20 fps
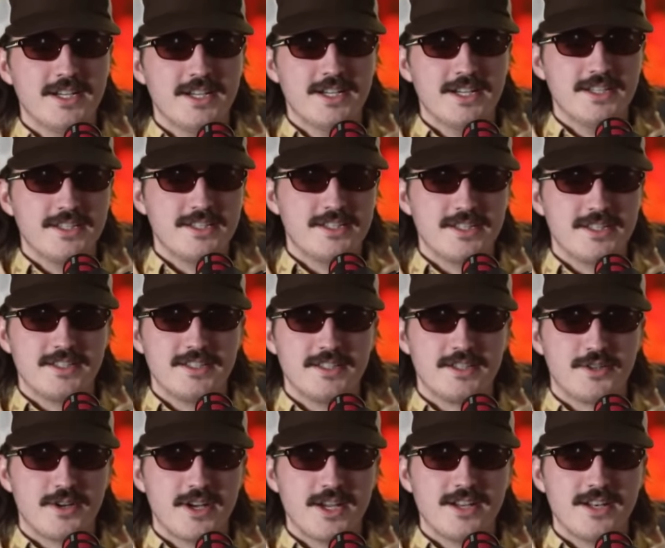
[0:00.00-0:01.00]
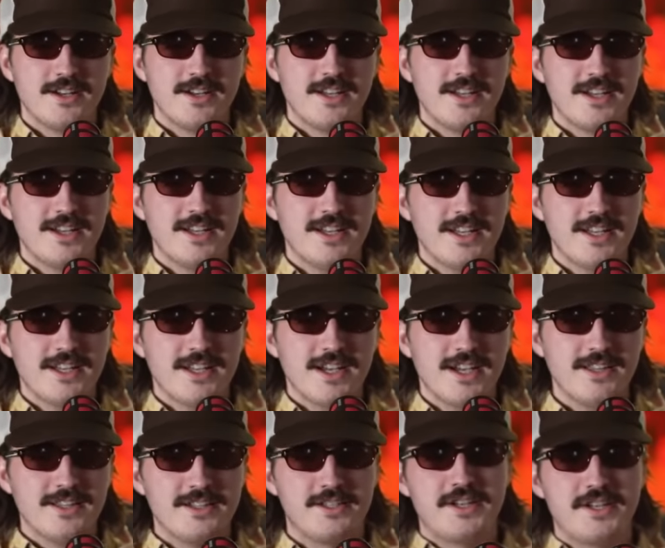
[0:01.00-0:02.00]
And she's a traitor. Off screen. And
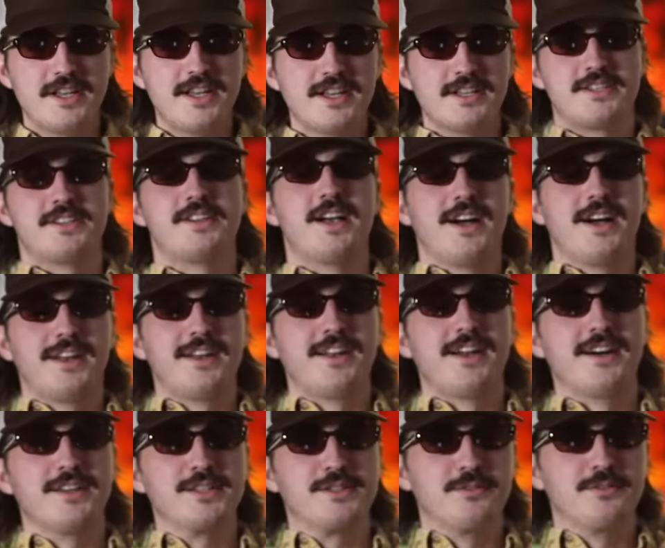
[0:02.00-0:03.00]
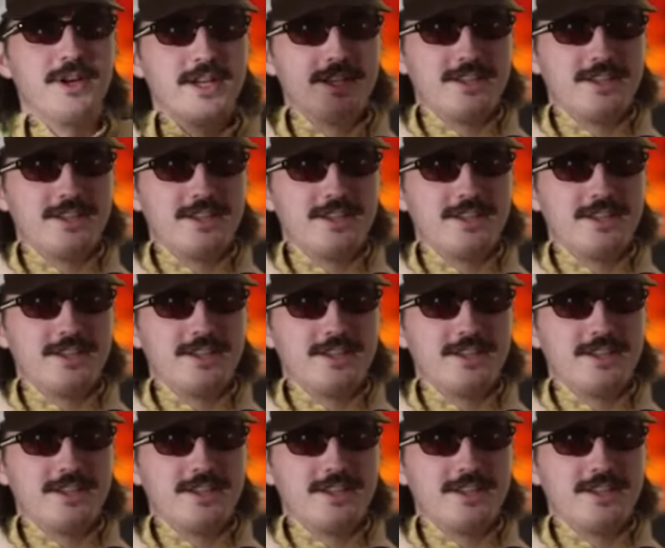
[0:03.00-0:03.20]
then she gets shot in an awesome way because